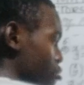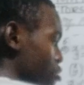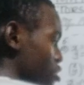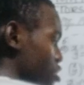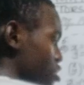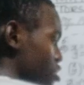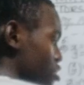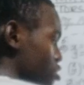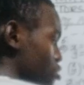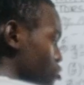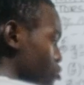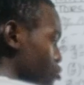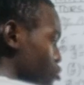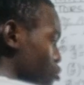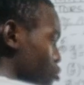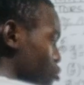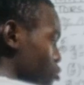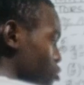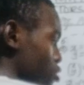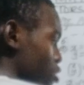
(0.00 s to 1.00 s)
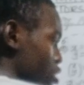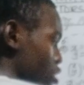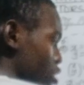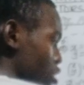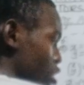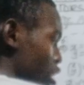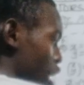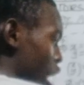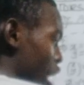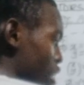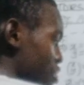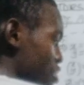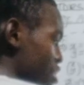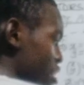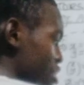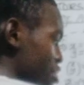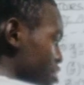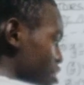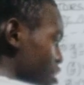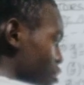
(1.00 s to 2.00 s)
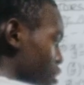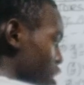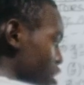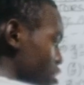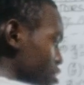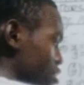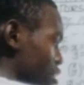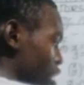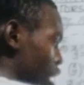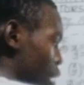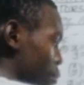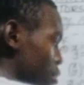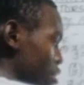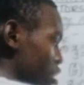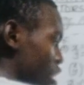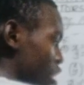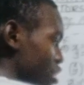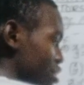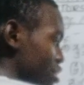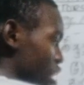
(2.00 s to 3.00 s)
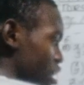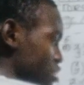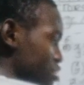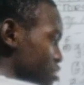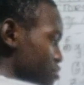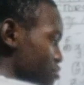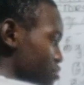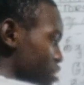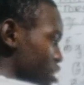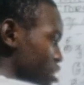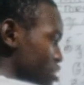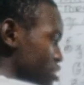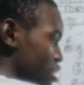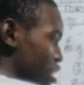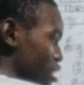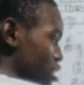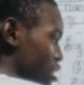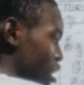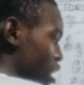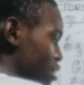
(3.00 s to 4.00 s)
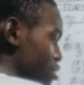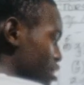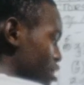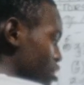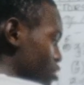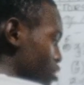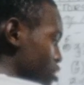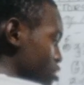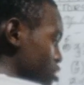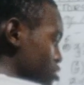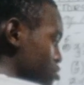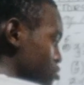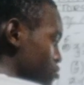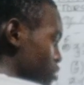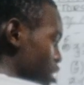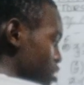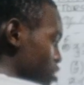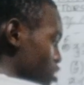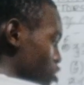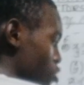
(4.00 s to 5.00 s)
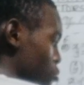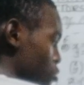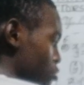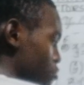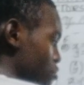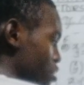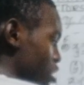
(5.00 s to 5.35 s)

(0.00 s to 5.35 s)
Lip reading: 3, 2, and then our direction vector, and then they want us to find the normal